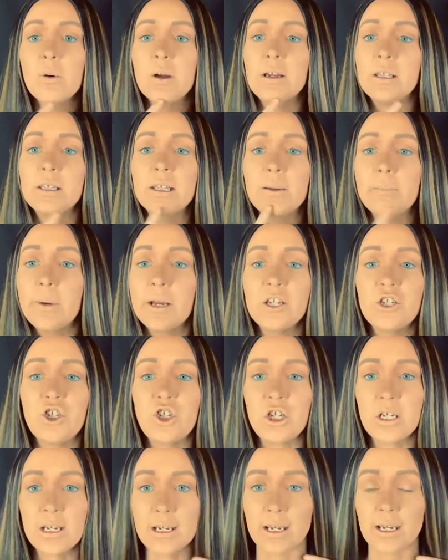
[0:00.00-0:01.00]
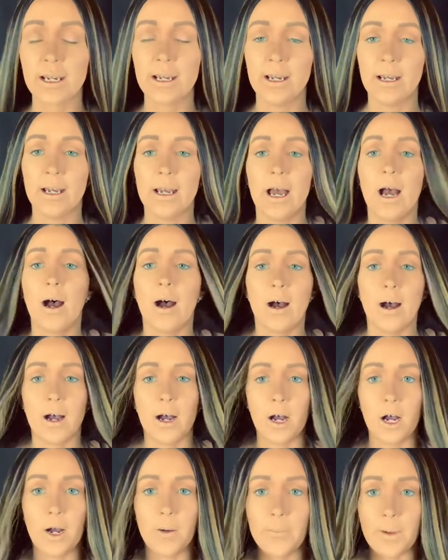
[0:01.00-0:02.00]
and then my cheek.
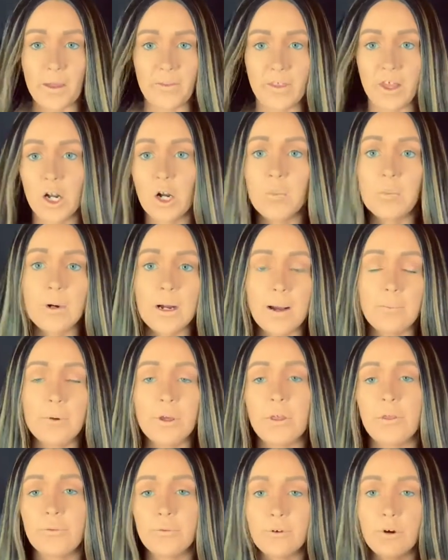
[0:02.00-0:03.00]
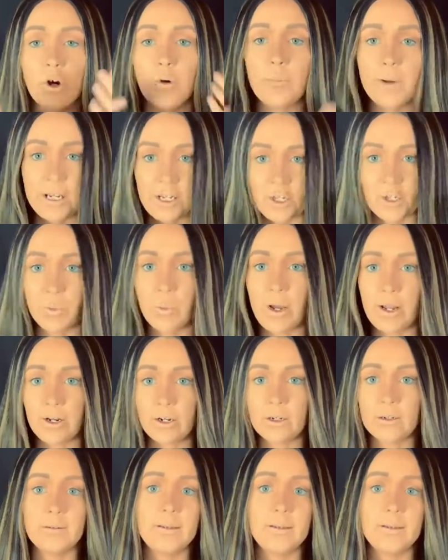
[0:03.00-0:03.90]
And then I'll probably throw on my sweater